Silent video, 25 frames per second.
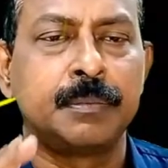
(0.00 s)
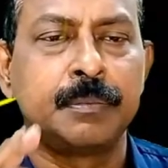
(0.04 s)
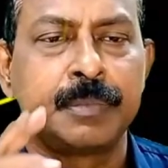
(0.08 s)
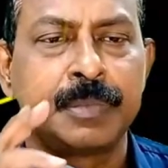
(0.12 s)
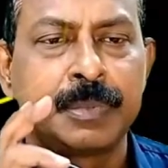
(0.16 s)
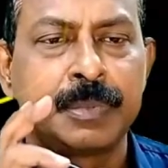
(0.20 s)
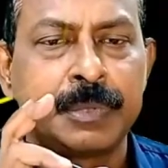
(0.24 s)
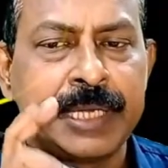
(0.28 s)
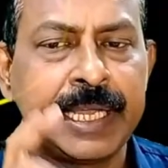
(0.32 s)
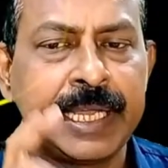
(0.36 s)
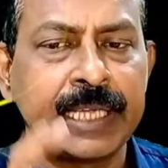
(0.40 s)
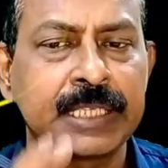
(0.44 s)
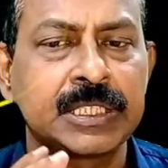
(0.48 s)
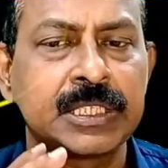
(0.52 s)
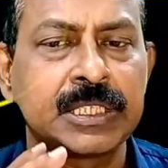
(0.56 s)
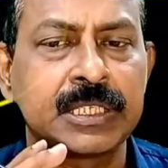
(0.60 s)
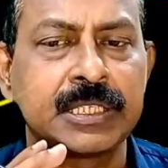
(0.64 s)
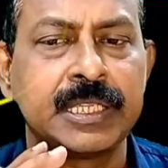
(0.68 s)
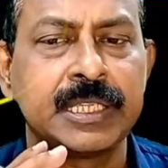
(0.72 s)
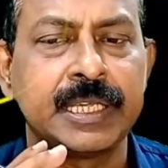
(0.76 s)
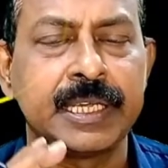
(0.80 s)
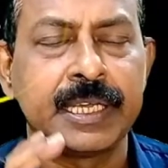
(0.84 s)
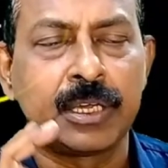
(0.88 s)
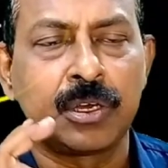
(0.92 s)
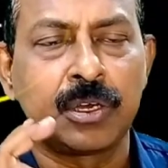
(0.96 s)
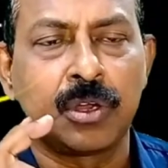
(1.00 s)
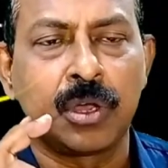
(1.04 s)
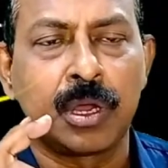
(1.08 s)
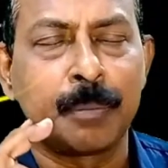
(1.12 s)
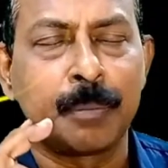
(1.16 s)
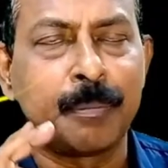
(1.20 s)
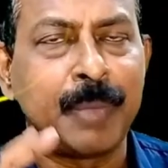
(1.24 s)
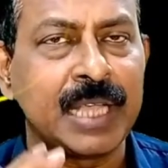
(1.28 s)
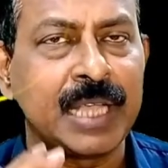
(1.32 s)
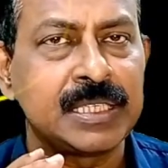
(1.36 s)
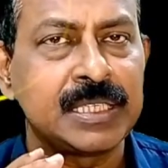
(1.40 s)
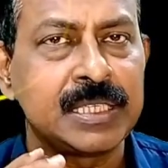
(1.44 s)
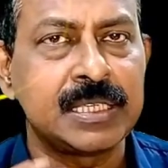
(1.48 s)
text there or
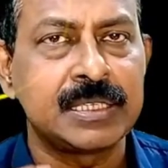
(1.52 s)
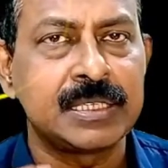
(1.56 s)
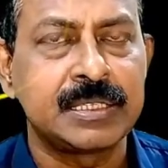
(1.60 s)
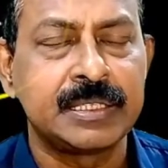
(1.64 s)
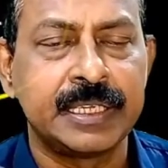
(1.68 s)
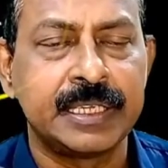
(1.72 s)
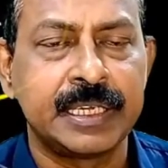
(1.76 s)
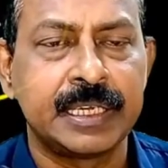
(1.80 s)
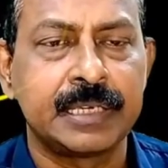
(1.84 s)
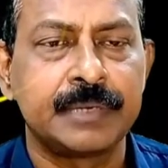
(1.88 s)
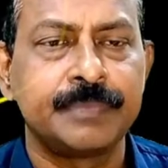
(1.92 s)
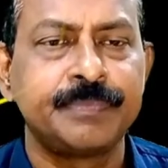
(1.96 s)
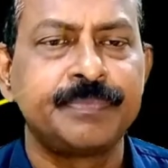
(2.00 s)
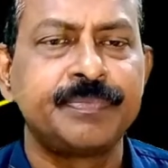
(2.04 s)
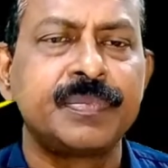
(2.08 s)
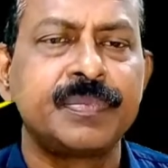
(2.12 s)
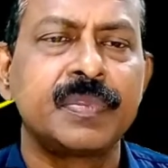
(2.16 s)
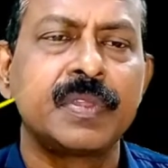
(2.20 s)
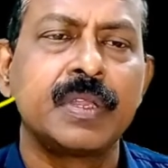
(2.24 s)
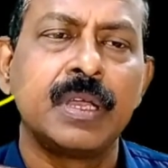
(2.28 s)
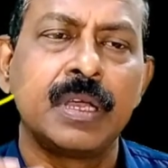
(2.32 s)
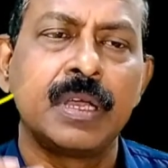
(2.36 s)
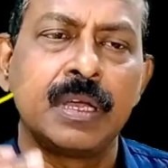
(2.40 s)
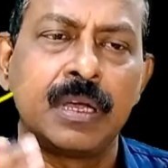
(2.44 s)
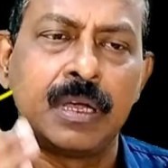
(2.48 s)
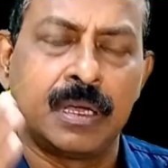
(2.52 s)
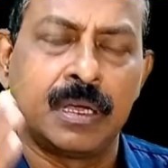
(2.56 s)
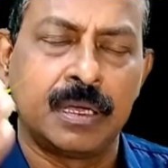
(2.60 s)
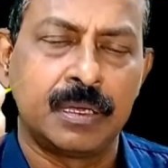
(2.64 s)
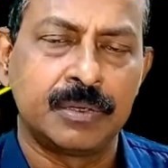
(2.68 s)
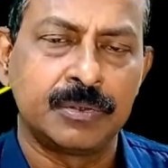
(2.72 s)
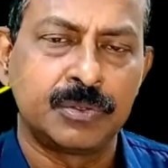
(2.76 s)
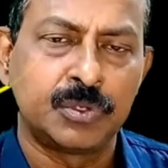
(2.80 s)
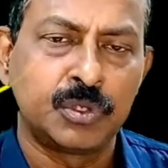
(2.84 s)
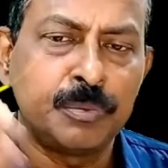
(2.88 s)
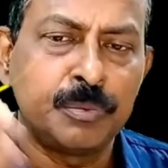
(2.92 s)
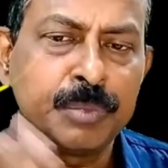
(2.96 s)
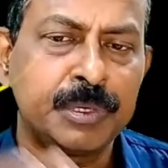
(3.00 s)
passage there,
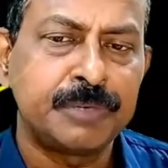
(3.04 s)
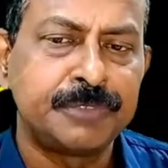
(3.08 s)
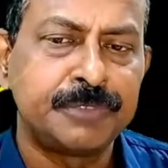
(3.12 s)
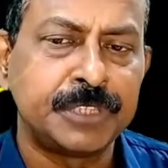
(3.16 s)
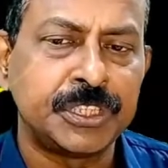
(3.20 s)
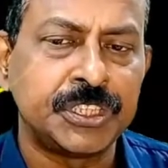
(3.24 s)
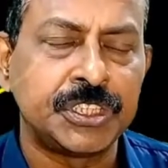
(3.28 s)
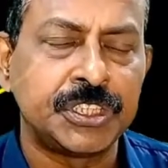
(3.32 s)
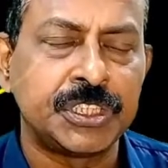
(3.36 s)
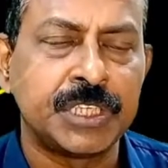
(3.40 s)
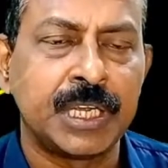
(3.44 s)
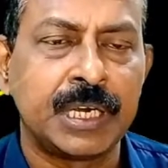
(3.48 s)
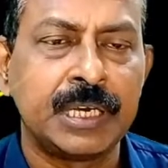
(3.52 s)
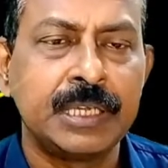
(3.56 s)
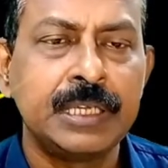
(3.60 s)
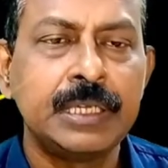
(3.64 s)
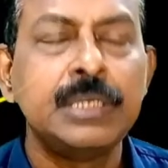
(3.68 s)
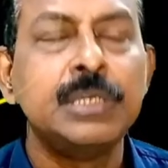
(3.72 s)
superficially,